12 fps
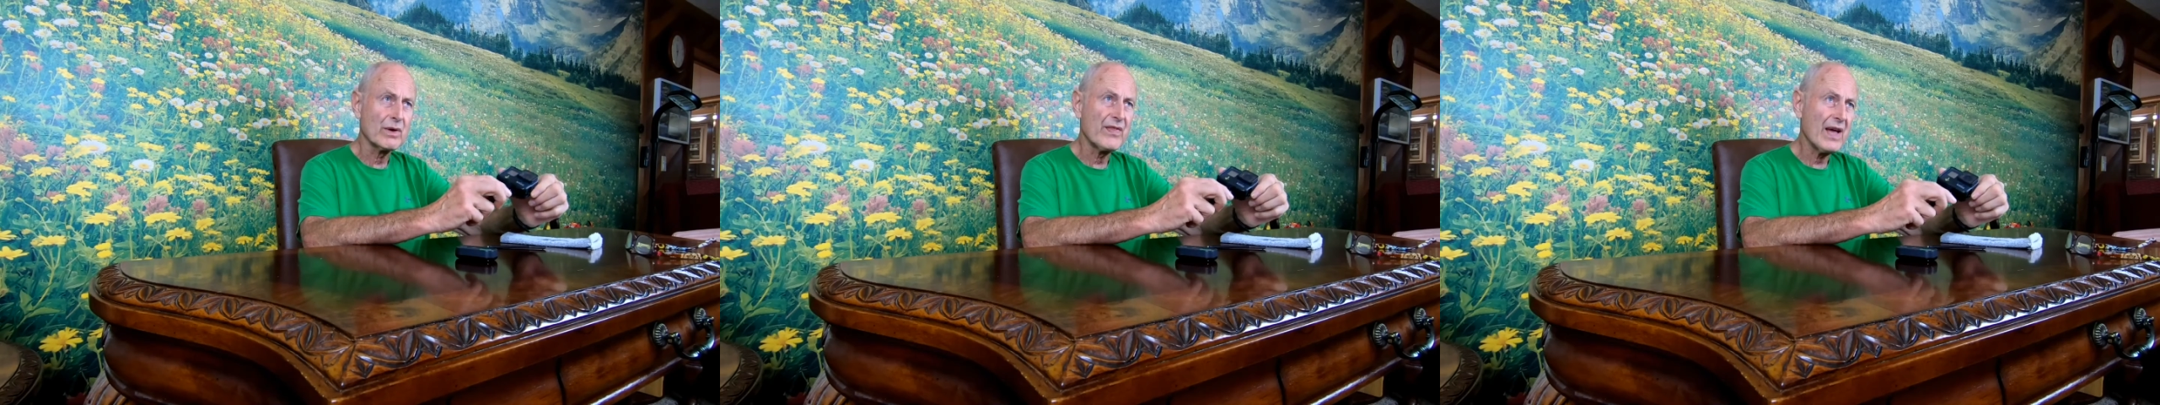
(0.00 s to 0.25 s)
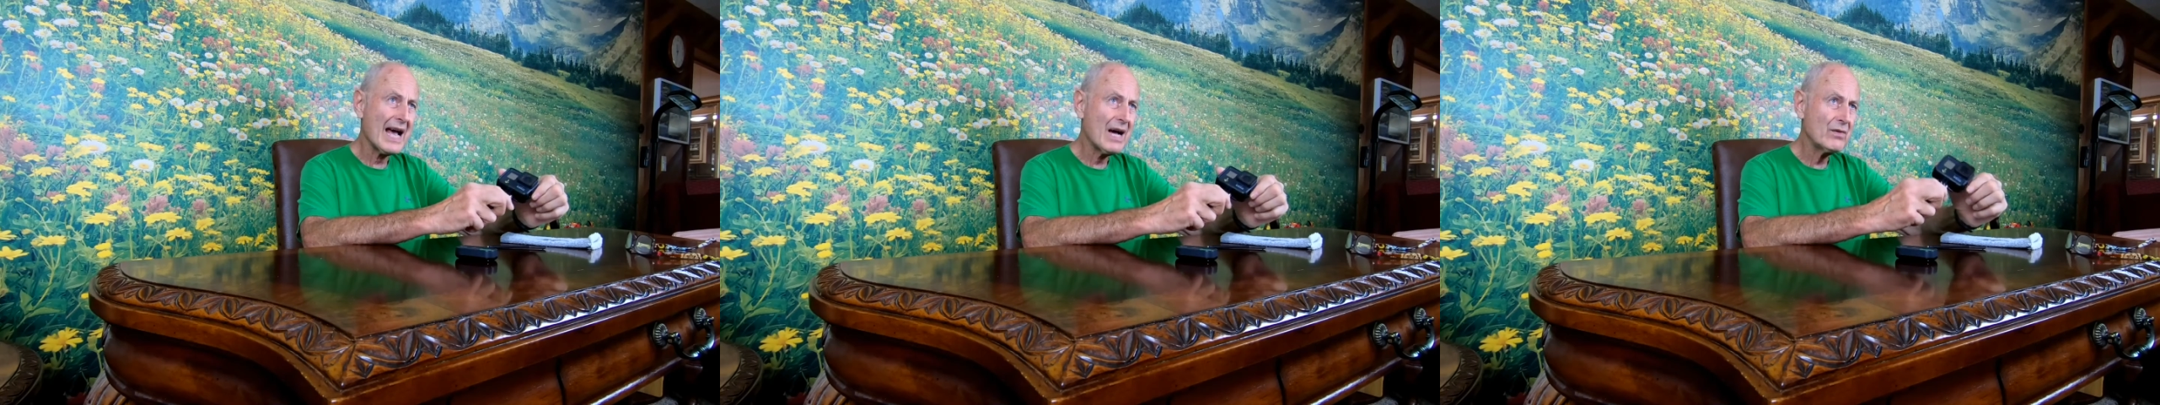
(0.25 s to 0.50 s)

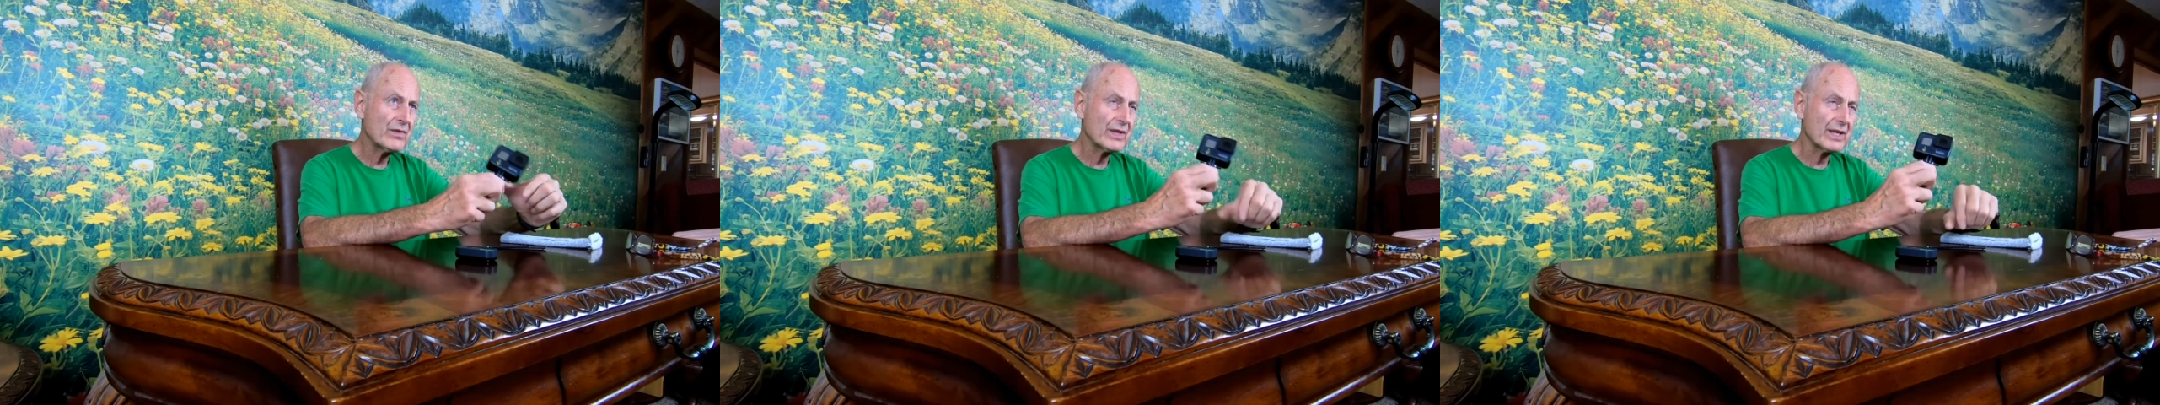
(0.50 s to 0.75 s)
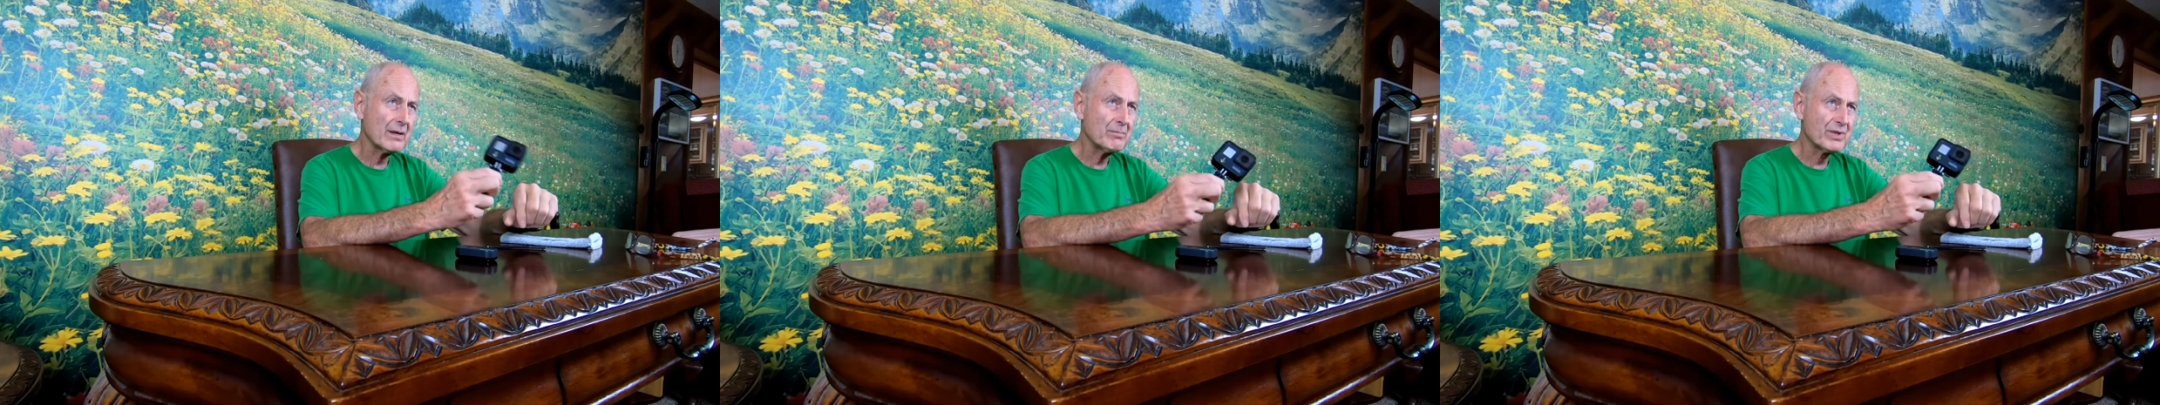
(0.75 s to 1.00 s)
without
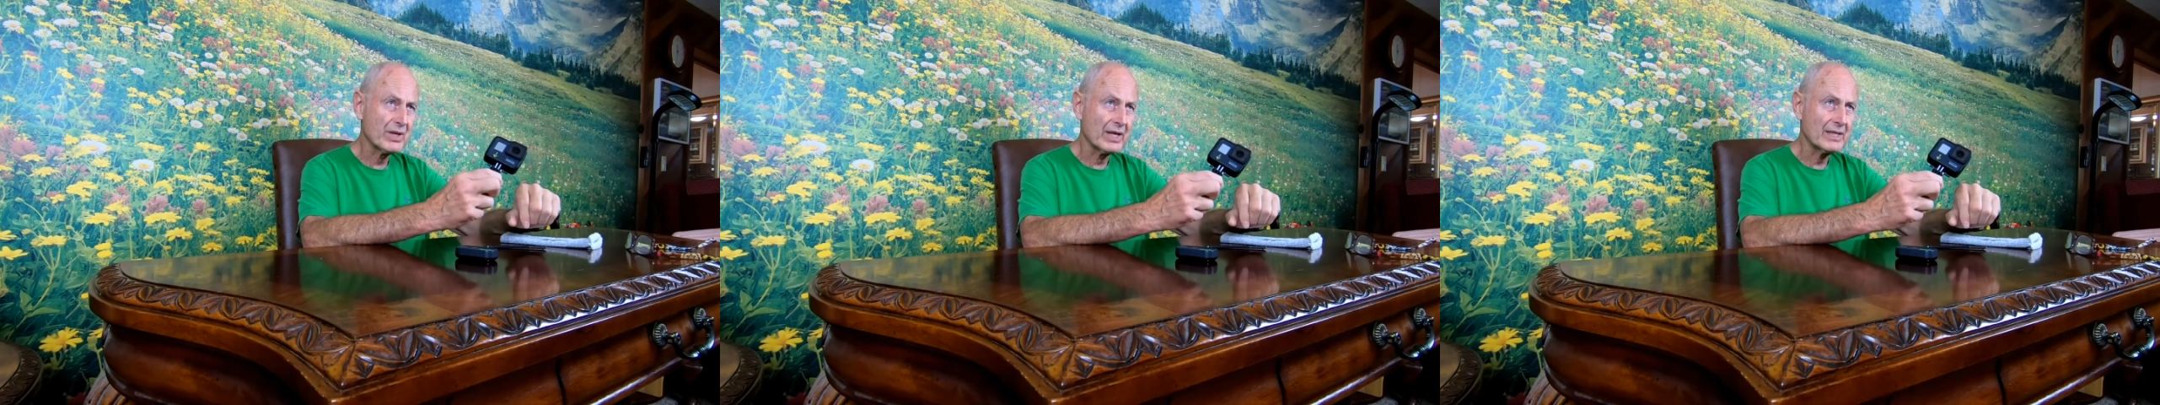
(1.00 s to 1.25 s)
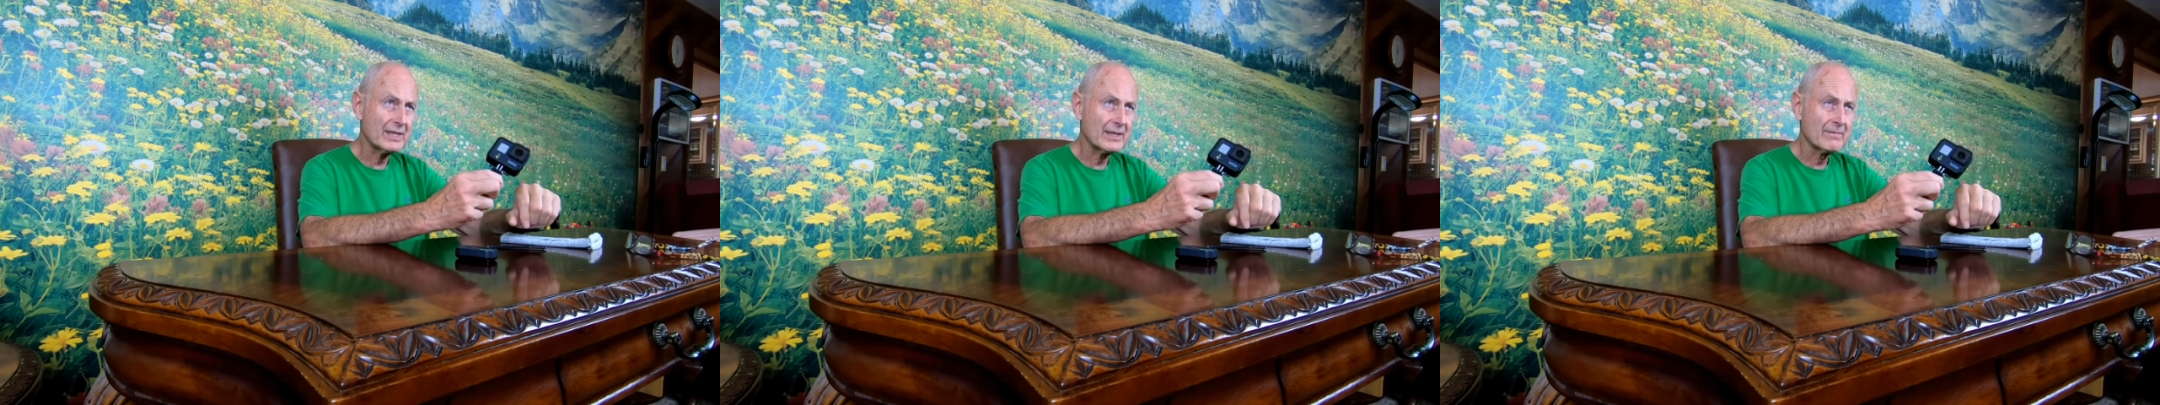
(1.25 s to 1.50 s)
the
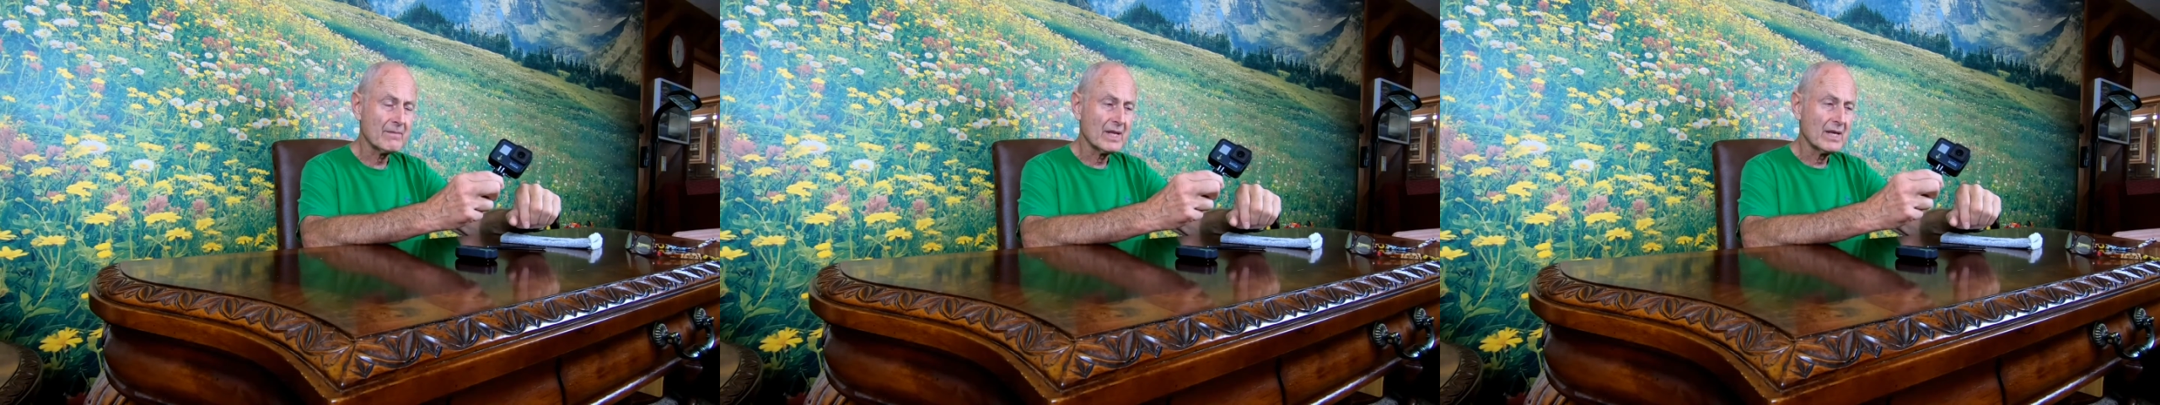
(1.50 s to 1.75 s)
update,